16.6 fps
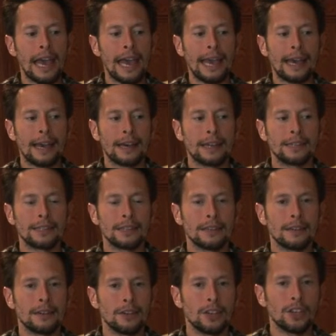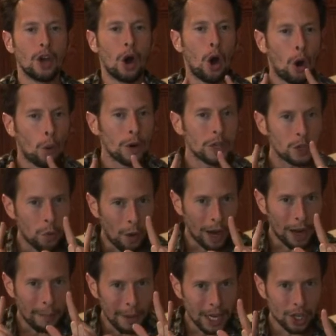And you always
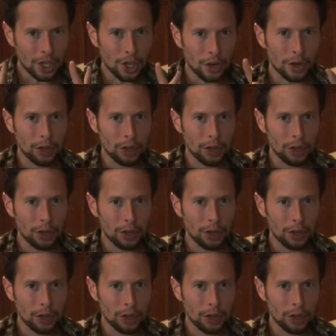wanna make sure